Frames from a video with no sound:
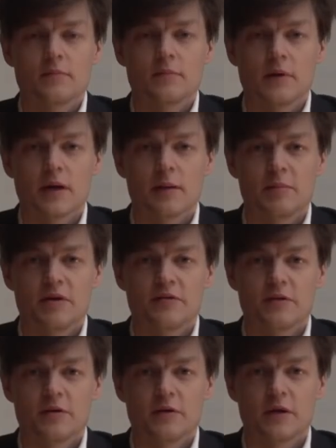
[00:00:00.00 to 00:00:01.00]
My name
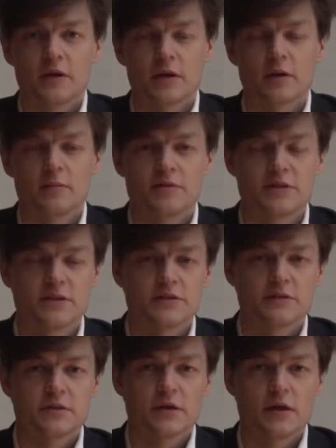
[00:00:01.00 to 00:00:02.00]
is Henrik
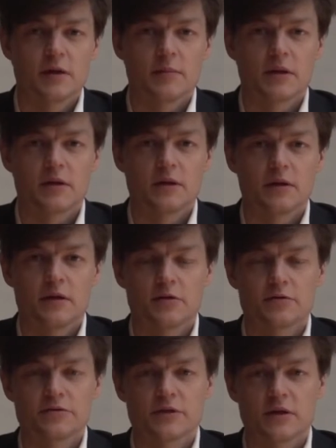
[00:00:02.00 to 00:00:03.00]
Mathiasen. I'm an
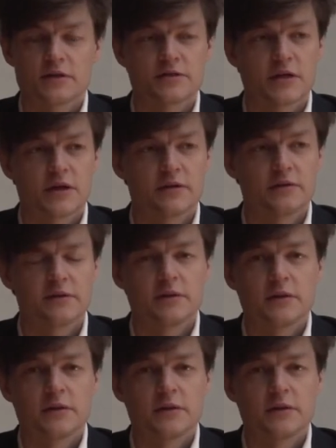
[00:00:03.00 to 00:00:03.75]
industrial designer,